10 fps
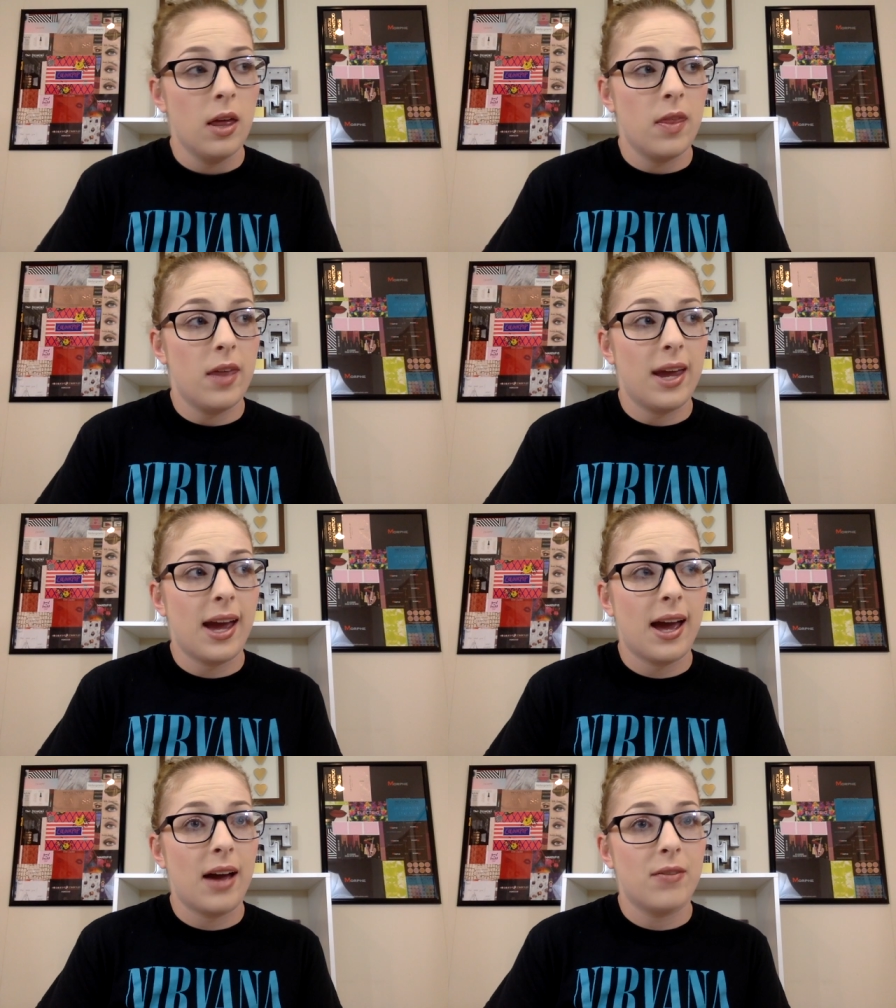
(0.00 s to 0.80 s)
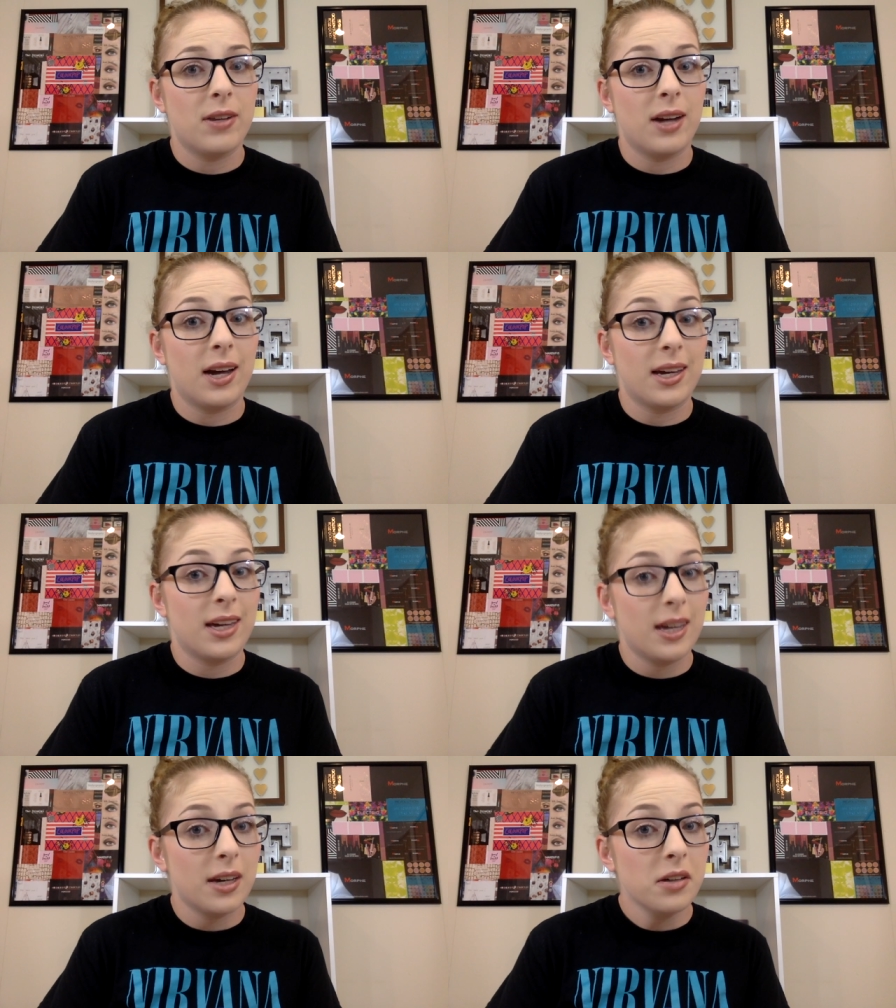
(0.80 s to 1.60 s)
They have an
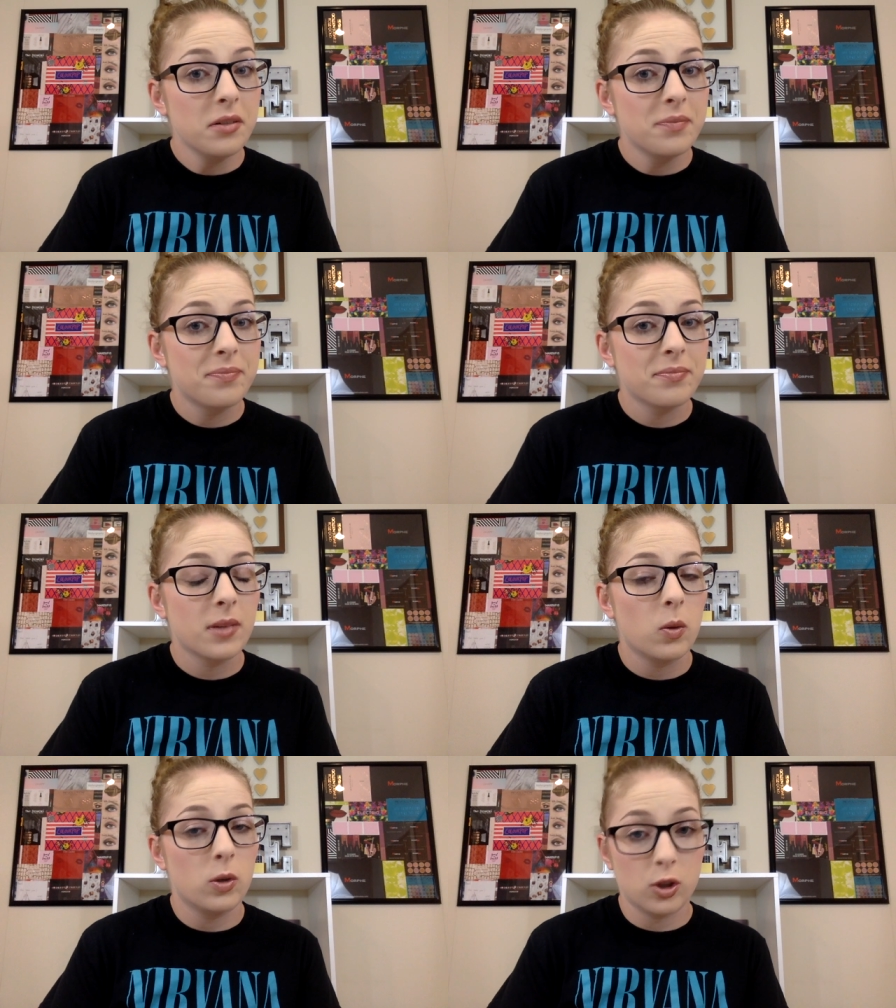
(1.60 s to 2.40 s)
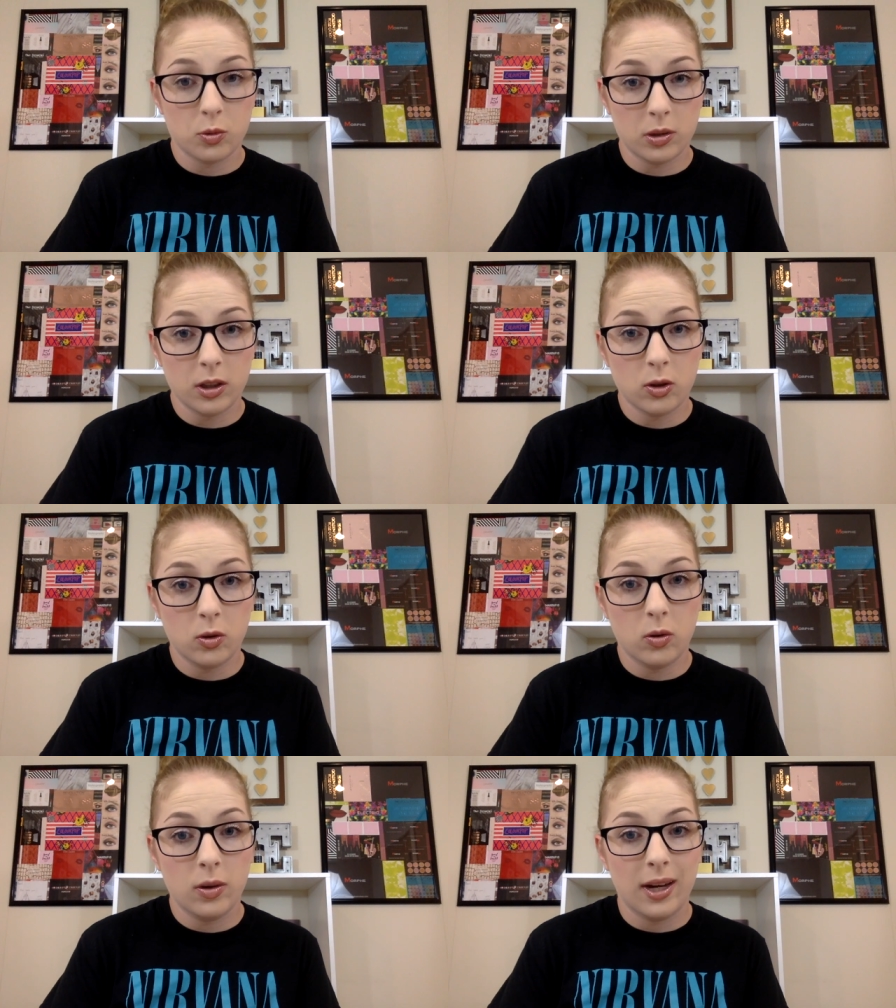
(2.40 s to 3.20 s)
Ikea, which is really
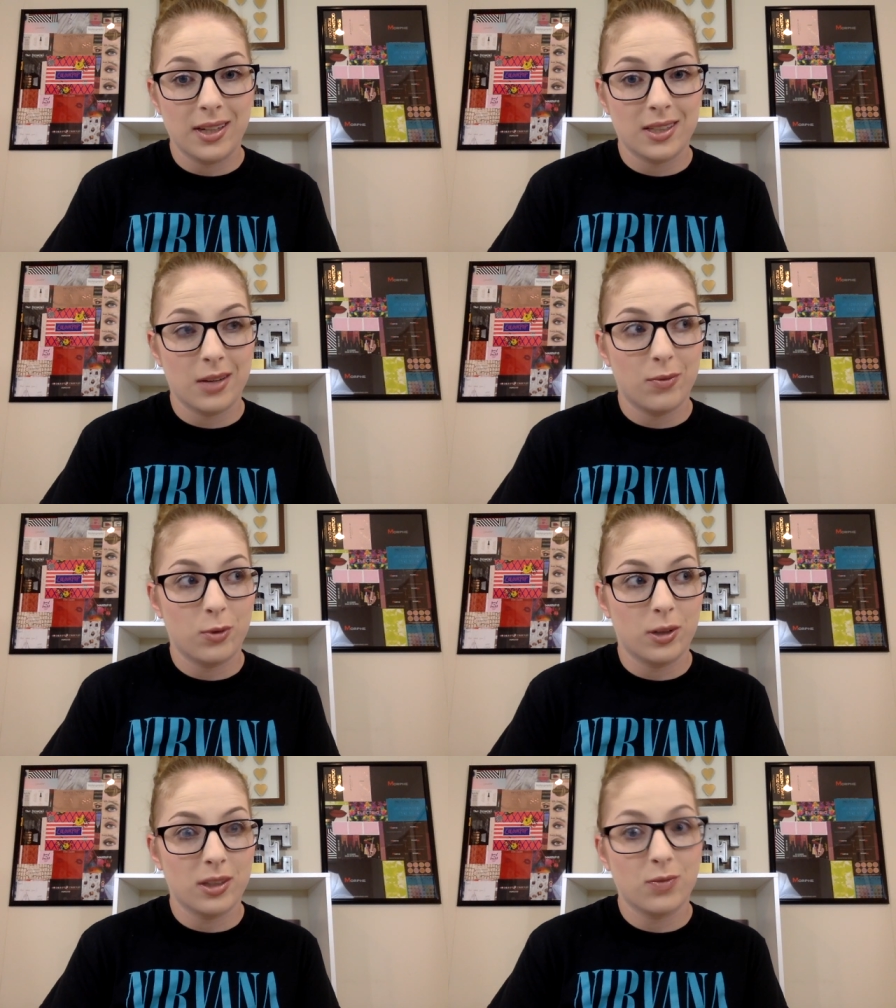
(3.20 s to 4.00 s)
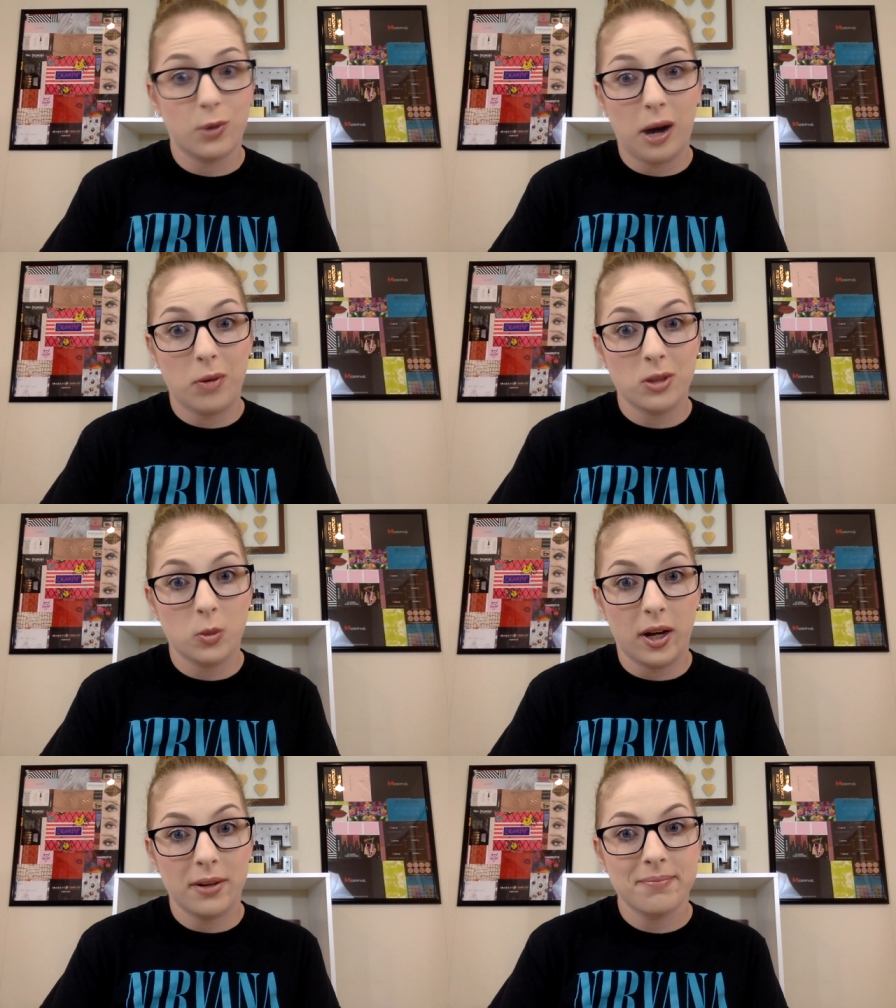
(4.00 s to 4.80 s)
cool, except for it's four hours
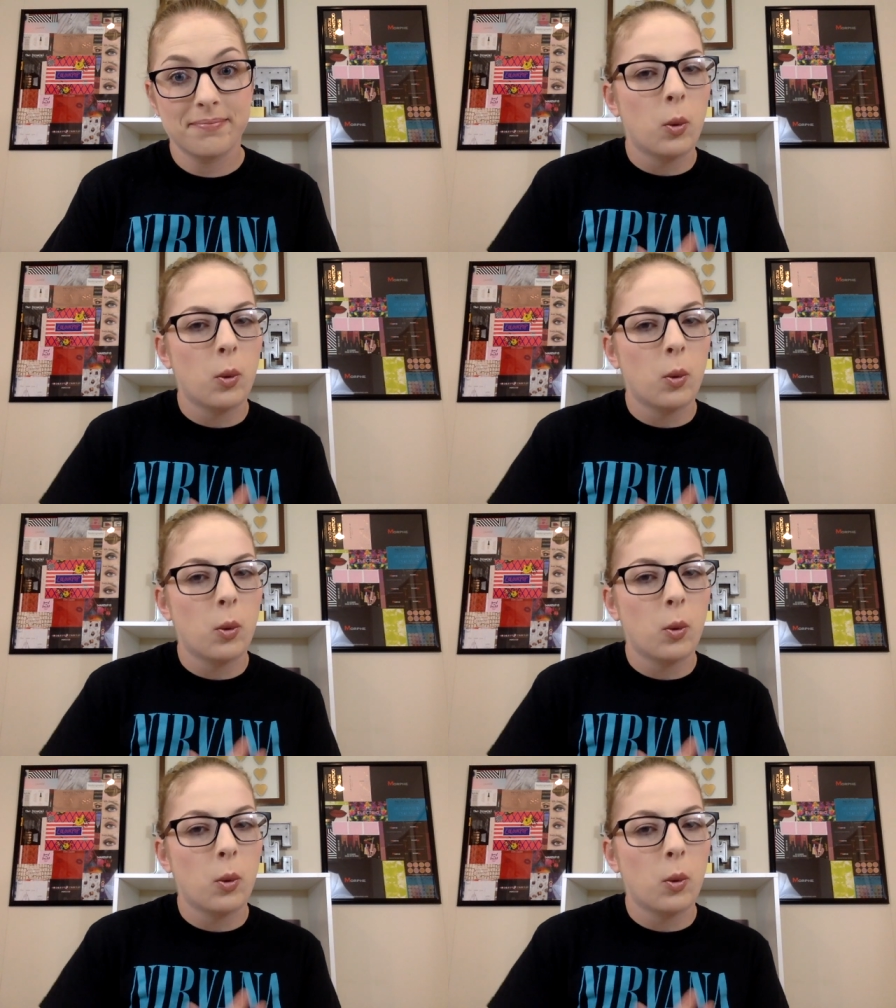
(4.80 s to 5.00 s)
away.